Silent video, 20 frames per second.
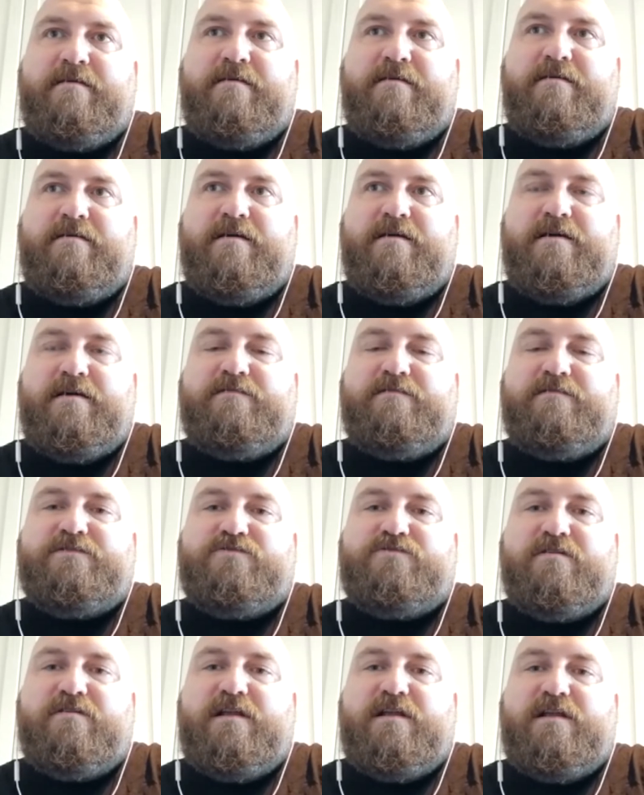have
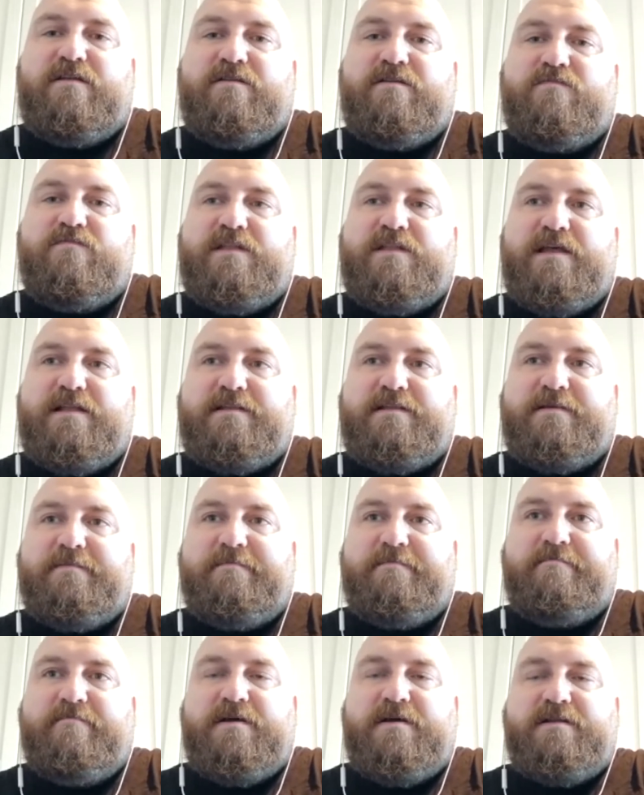struggled a lot with that.
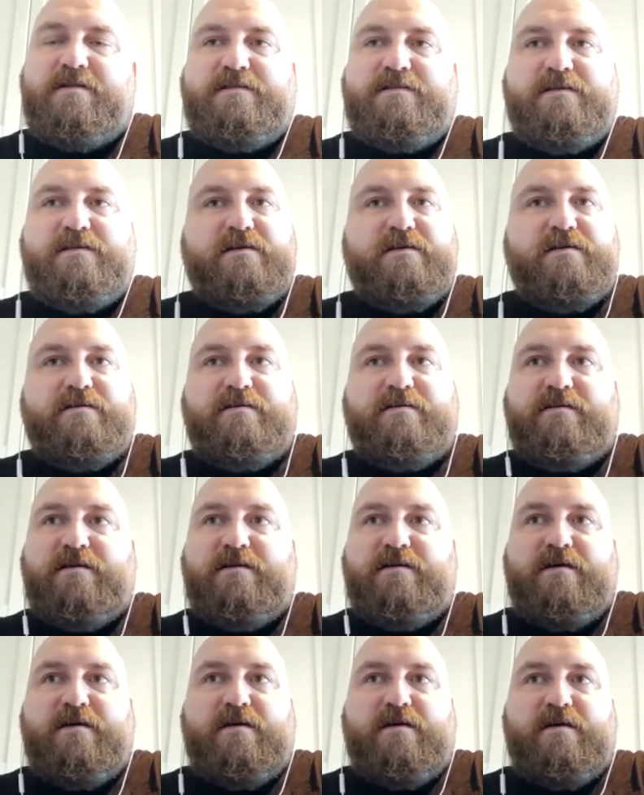But
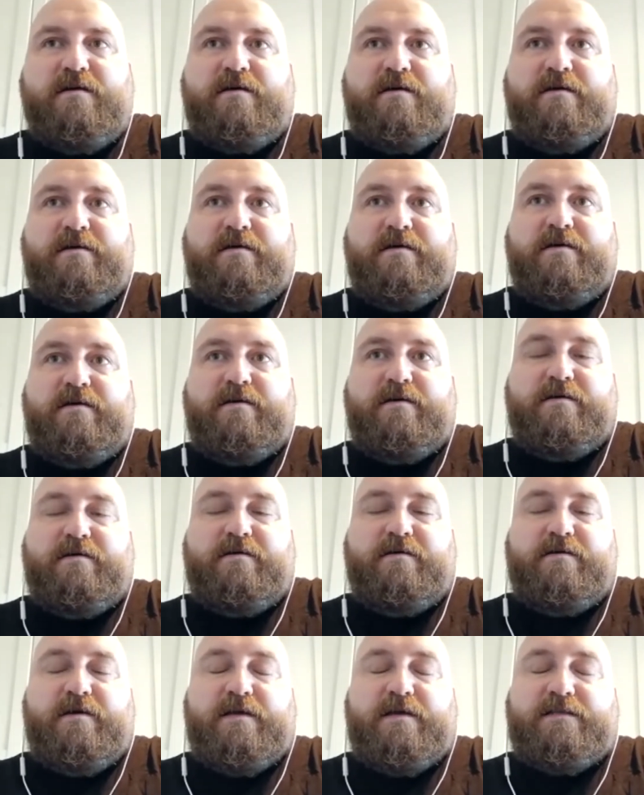
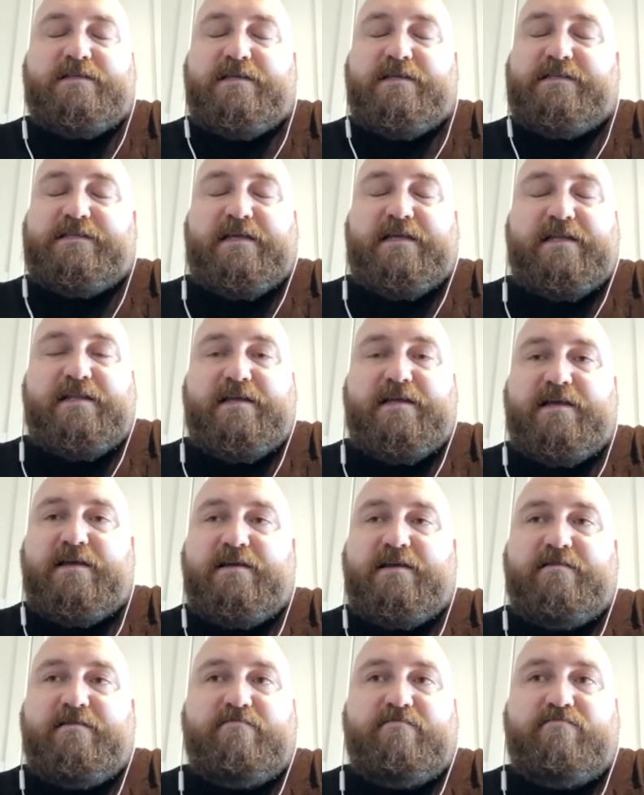as I said,
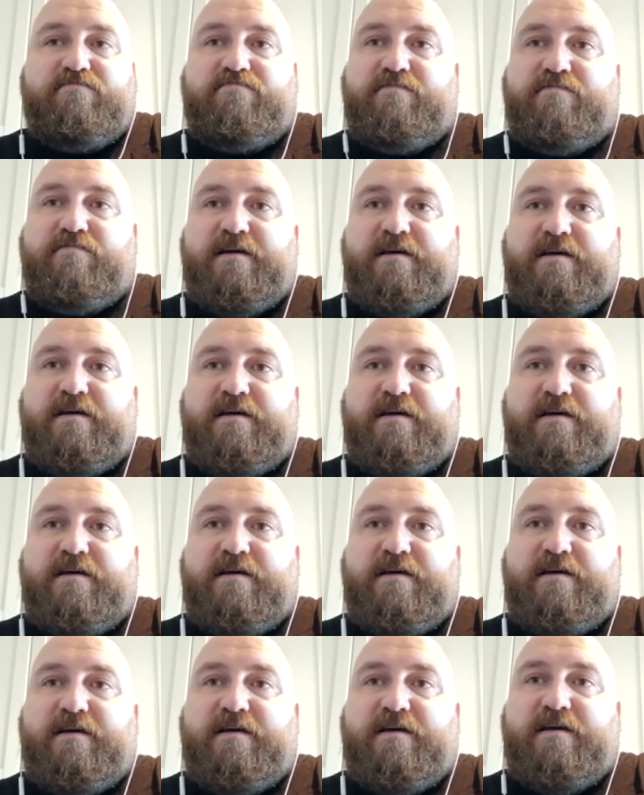have
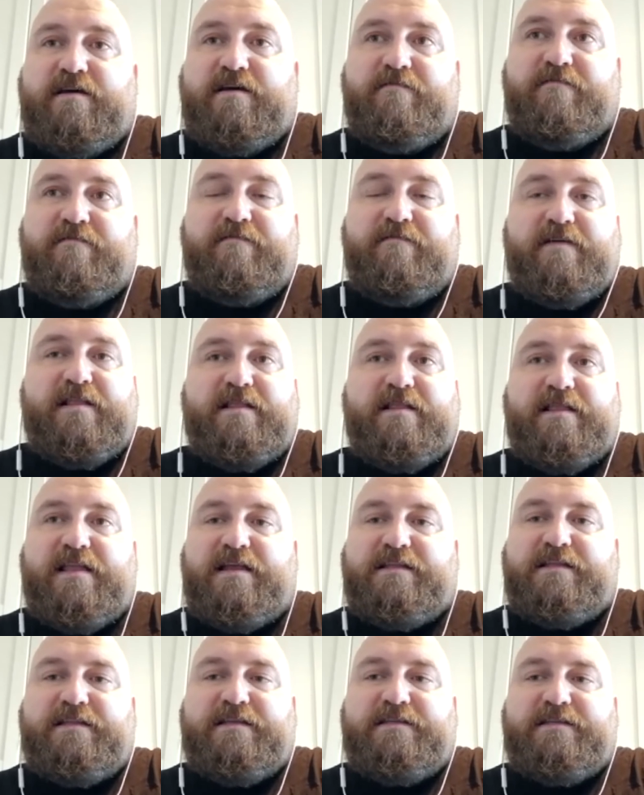felt like
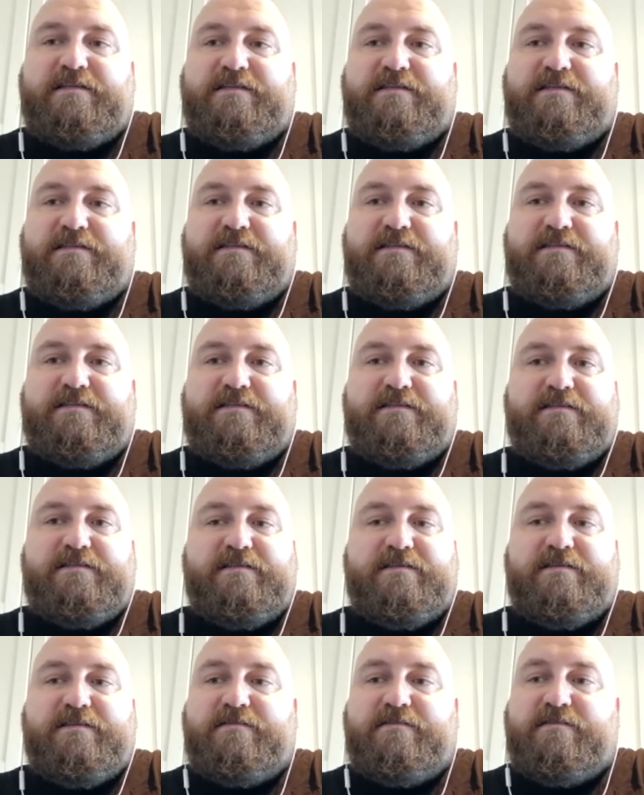this
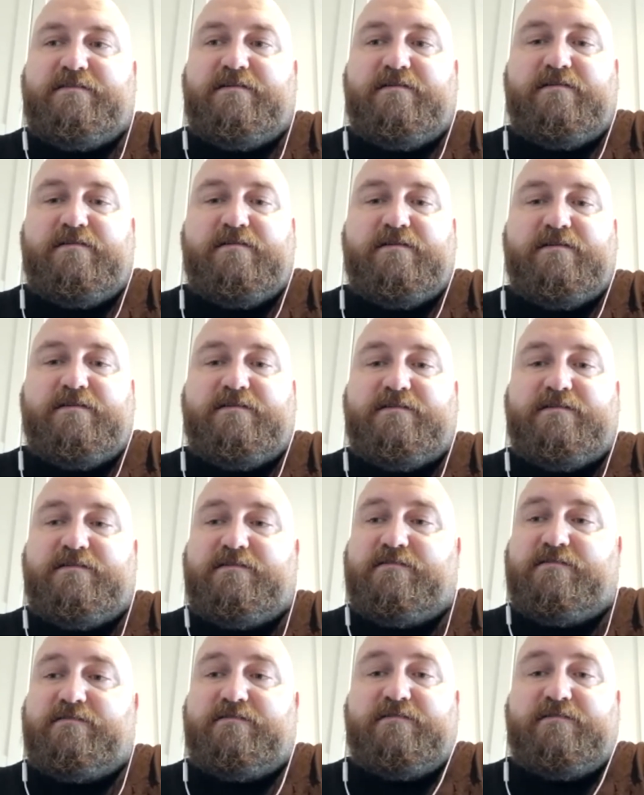
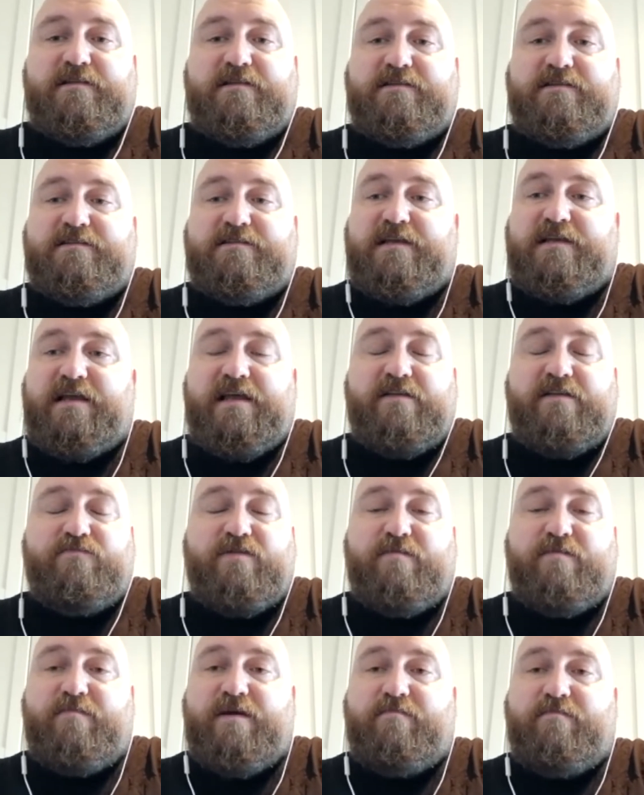since I can
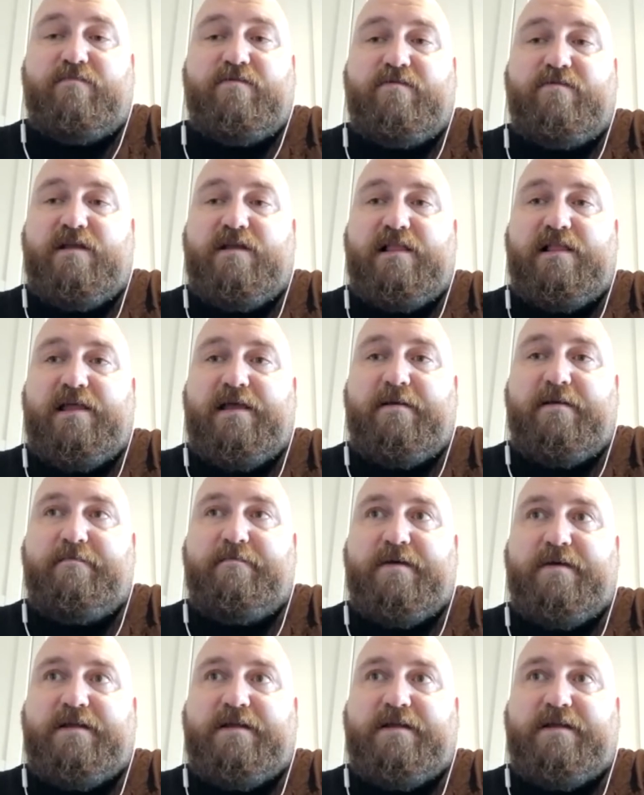remember, really. But